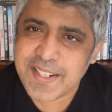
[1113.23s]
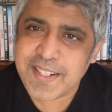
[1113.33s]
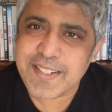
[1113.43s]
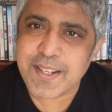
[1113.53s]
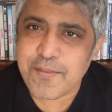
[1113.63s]

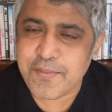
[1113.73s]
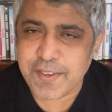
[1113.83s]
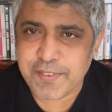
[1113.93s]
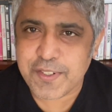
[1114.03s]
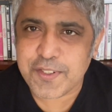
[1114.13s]
some
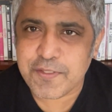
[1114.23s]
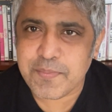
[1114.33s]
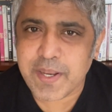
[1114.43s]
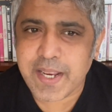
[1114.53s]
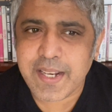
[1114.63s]
favorites of
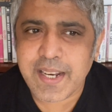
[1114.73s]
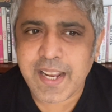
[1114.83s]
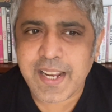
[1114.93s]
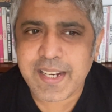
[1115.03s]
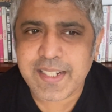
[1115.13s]
mine,
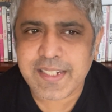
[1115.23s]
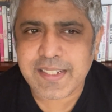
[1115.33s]
and